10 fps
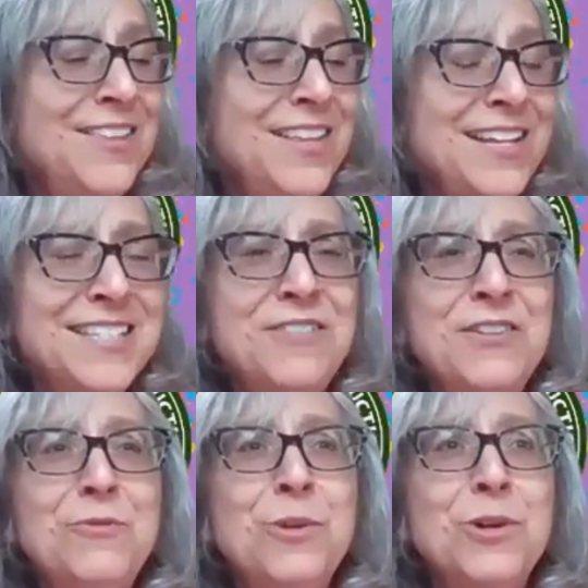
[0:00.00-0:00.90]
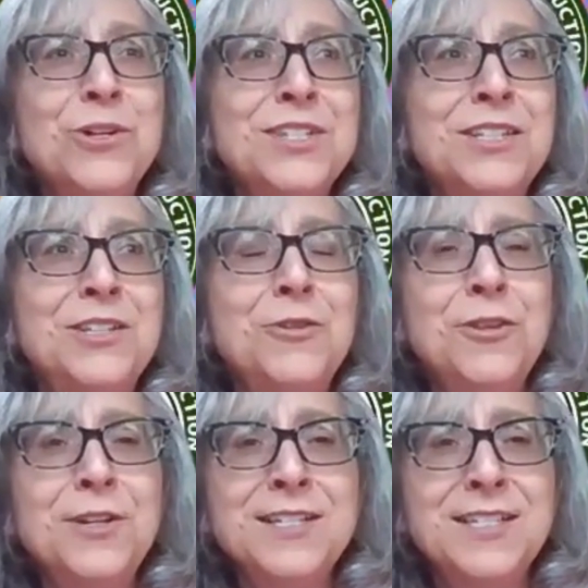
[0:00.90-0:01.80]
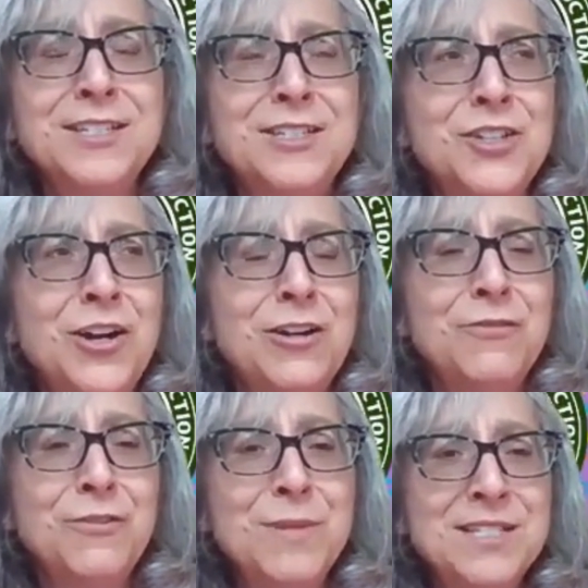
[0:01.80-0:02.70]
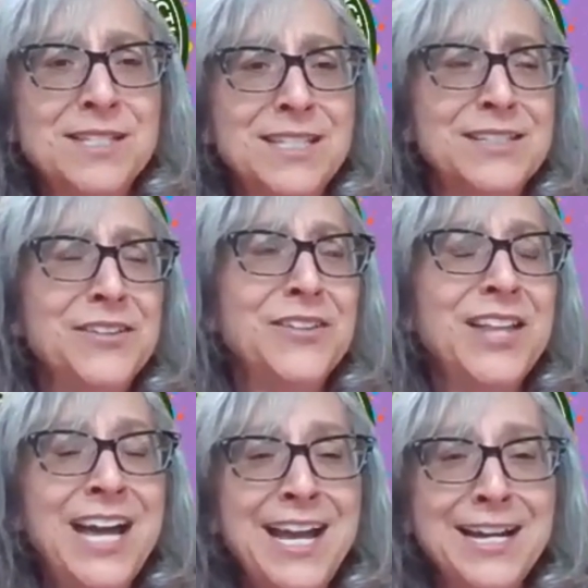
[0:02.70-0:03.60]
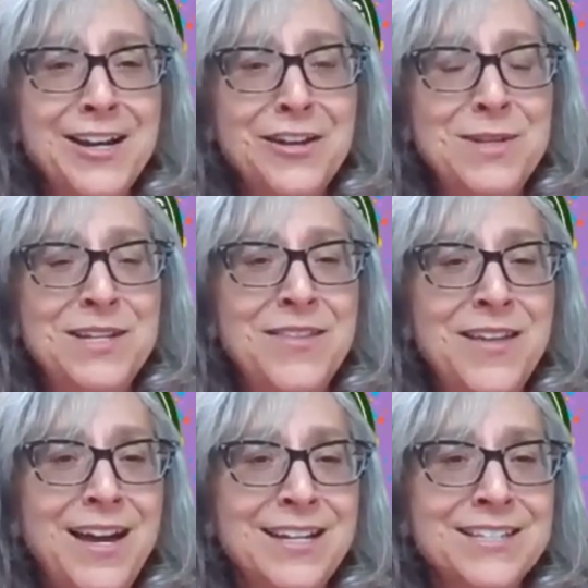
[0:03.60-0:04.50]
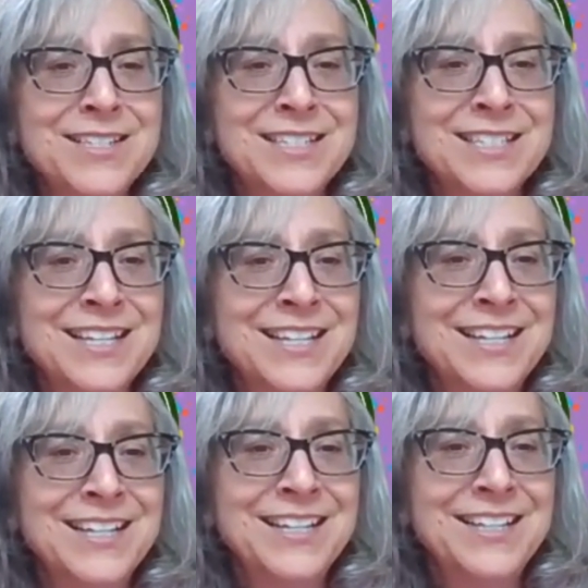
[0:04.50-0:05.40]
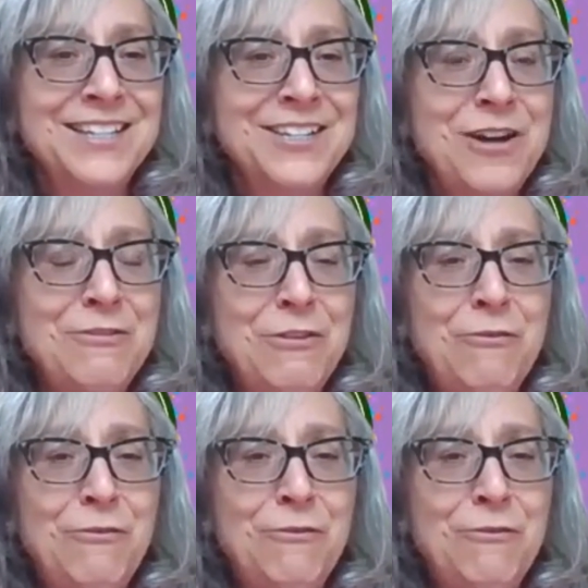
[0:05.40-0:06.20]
That's even worse than euthanizing a dog for missing a leg. I mean, that is, you have a